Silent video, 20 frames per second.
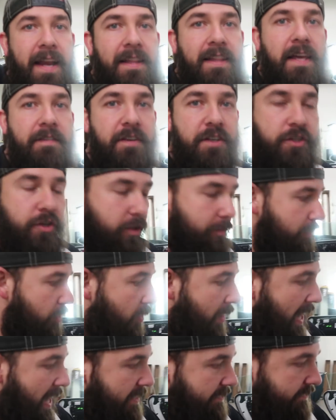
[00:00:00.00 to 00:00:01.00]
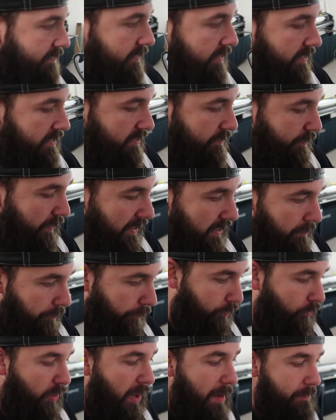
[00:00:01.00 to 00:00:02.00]
911 Turbo S is being
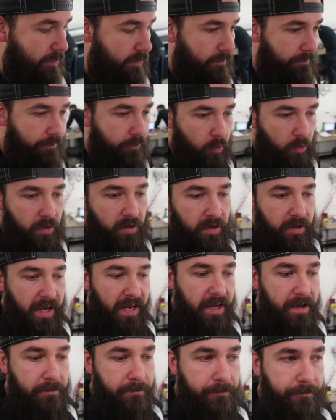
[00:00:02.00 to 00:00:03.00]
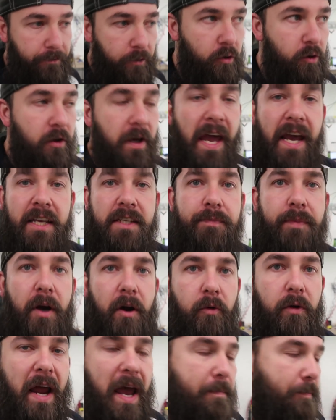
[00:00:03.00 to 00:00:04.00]
prepped for a full
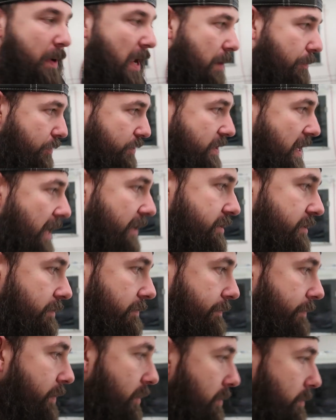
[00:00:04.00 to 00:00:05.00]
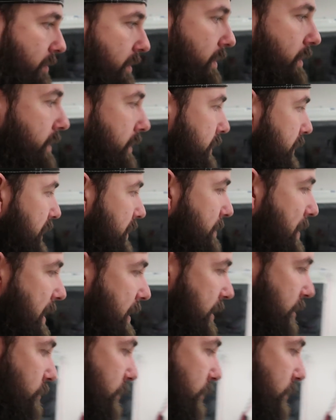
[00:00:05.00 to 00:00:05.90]
XPEL wrap, paint protection film. E-Man